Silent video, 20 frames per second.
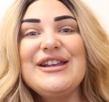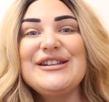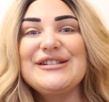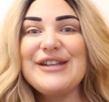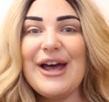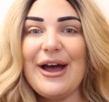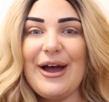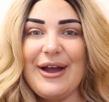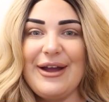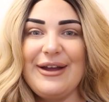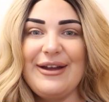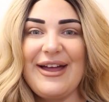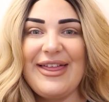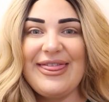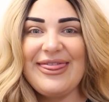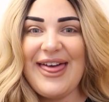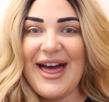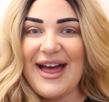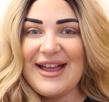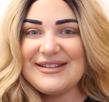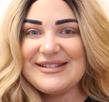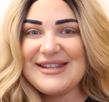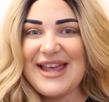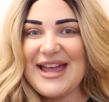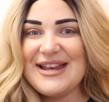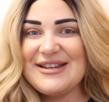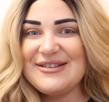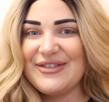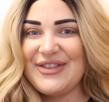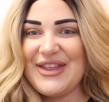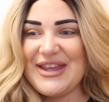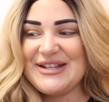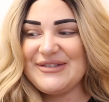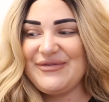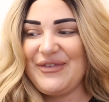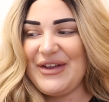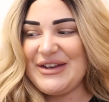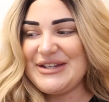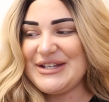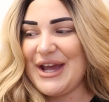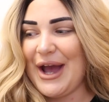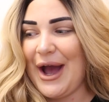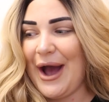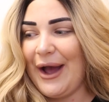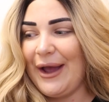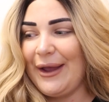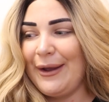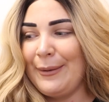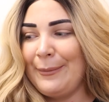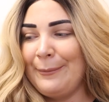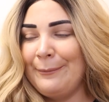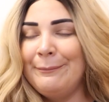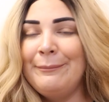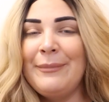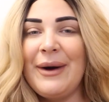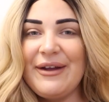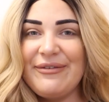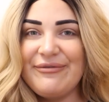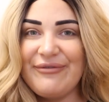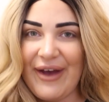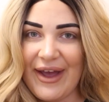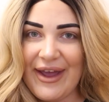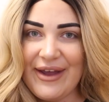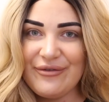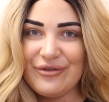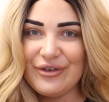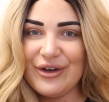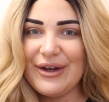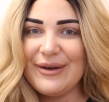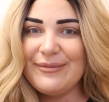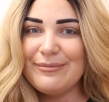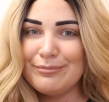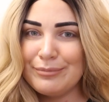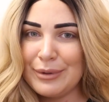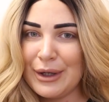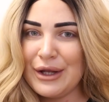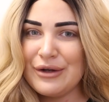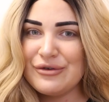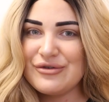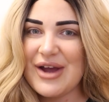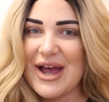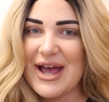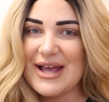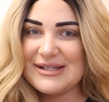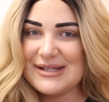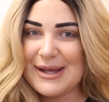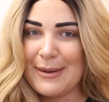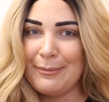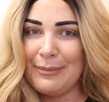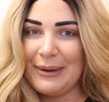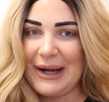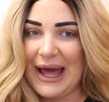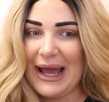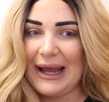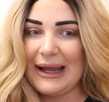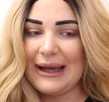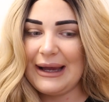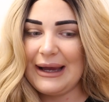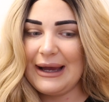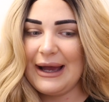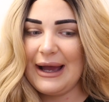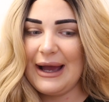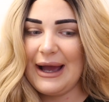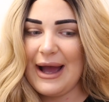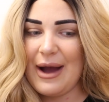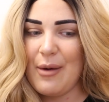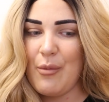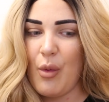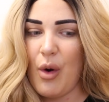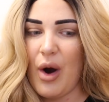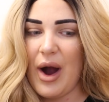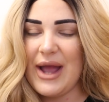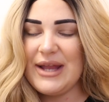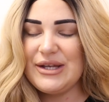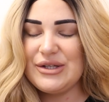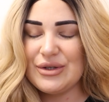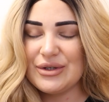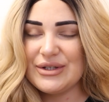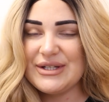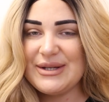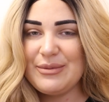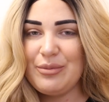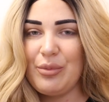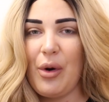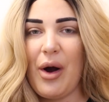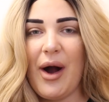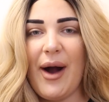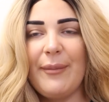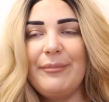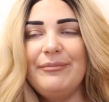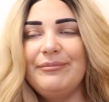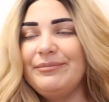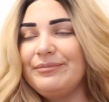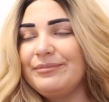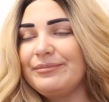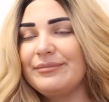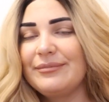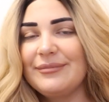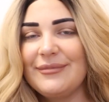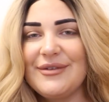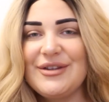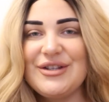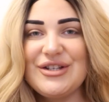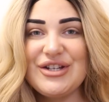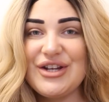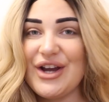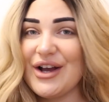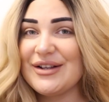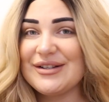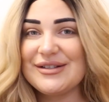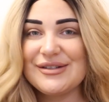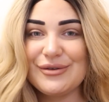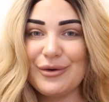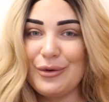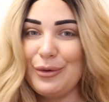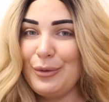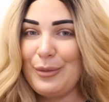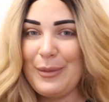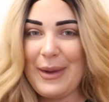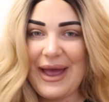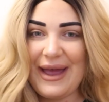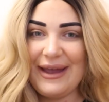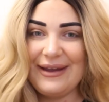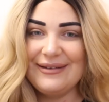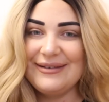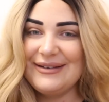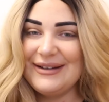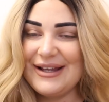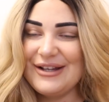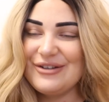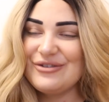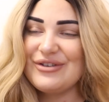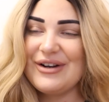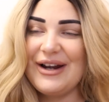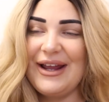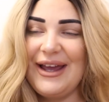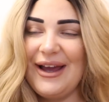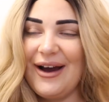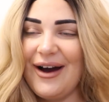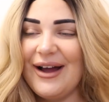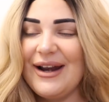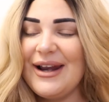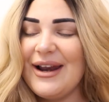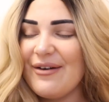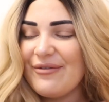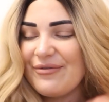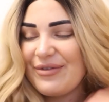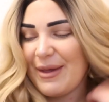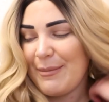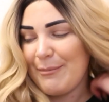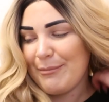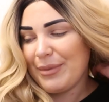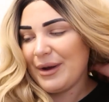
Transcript: So that's the end of this video. My favourite blue dress and black and white dotted one just all me literally i love them